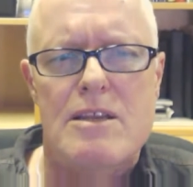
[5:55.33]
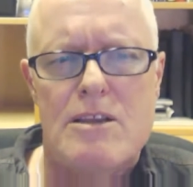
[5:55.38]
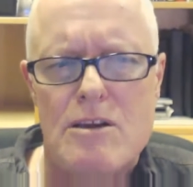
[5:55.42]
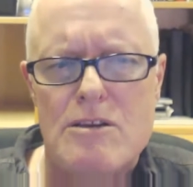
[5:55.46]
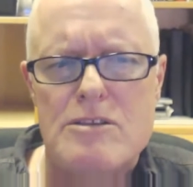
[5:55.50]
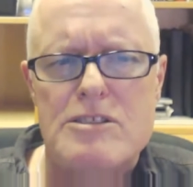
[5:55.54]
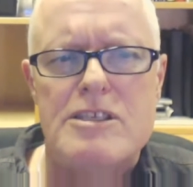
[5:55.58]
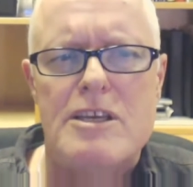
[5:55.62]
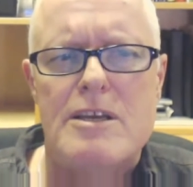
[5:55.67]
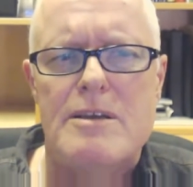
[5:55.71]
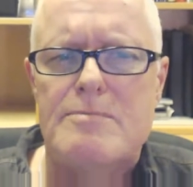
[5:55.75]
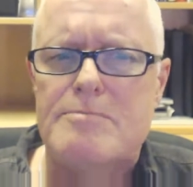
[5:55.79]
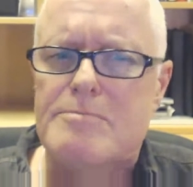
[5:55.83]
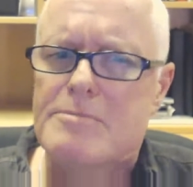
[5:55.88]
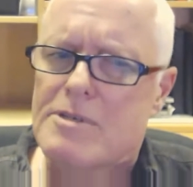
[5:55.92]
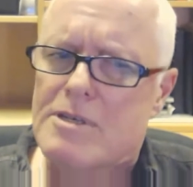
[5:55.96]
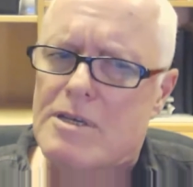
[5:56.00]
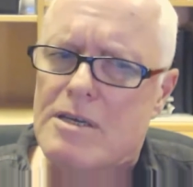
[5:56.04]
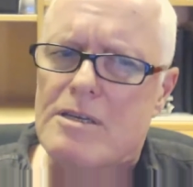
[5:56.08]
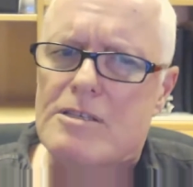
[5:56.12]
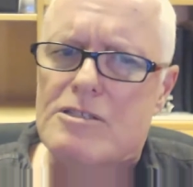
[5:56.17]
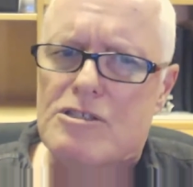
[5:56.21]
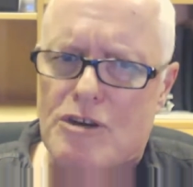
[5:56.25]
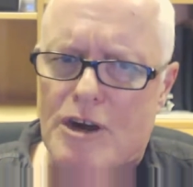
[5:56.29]
The
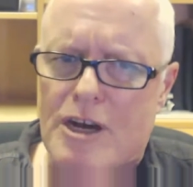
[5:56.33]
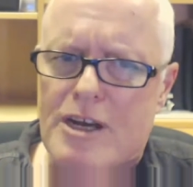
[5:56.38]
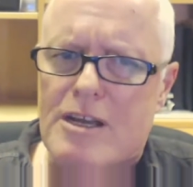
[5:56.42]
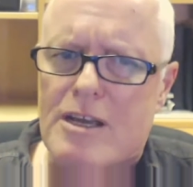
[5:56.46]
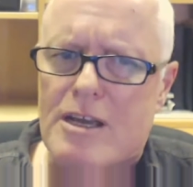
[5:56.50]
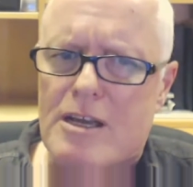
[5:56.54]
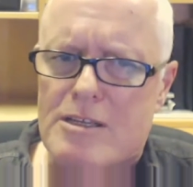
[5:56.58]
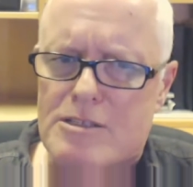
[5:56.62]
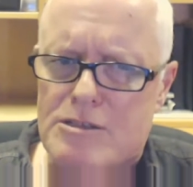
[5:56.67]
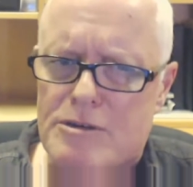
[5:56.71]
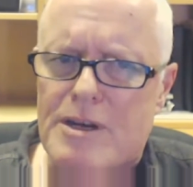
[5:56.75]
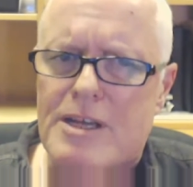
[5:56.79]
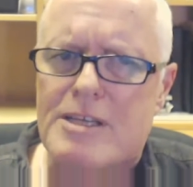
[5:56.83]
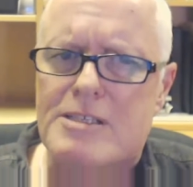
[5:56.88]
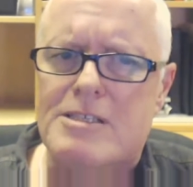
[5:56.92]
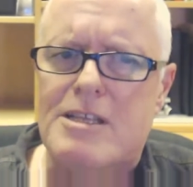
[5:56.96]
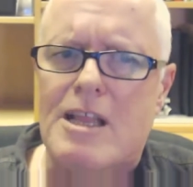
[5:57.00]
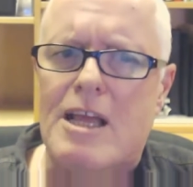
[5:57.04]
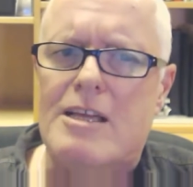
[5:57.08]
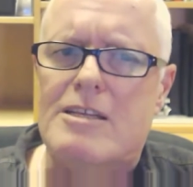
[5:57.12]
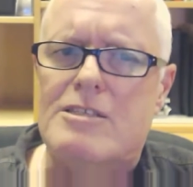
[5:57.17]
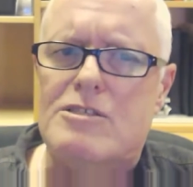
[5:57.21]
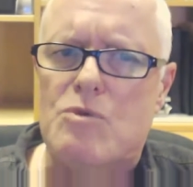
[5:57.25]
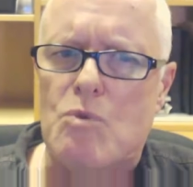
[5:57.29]
concept
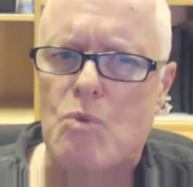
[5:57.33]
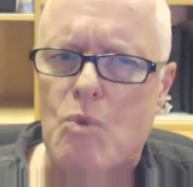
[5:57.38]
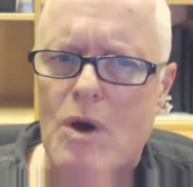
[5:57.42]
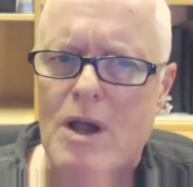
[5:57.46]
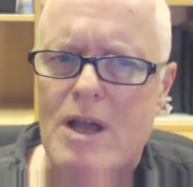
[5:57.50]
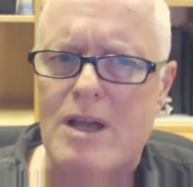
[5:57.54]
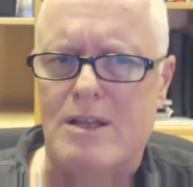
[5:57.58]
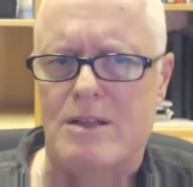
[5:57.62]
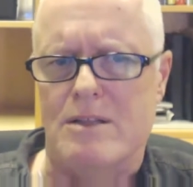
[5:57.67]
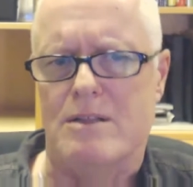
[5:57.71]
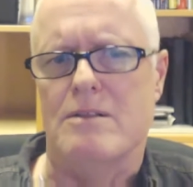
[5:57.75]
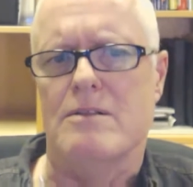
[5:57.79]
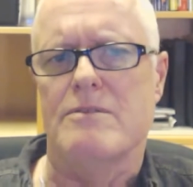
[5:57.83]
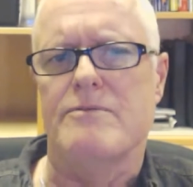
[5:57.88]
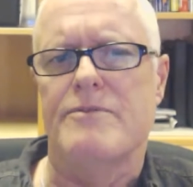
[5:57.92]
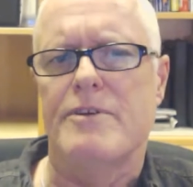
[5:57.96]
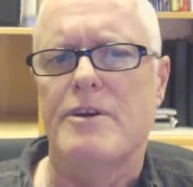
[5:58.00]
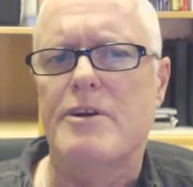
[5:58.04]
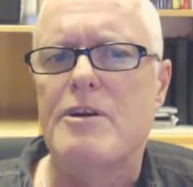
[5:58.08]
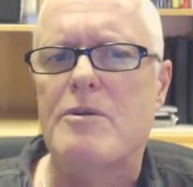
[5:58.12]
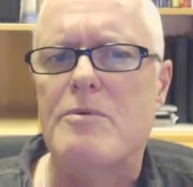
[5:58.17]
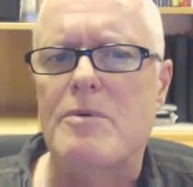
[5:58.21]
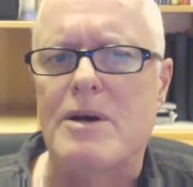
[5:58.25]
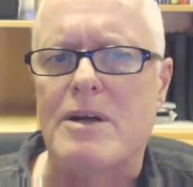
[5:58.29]
translates
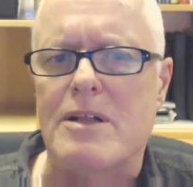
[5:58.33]
very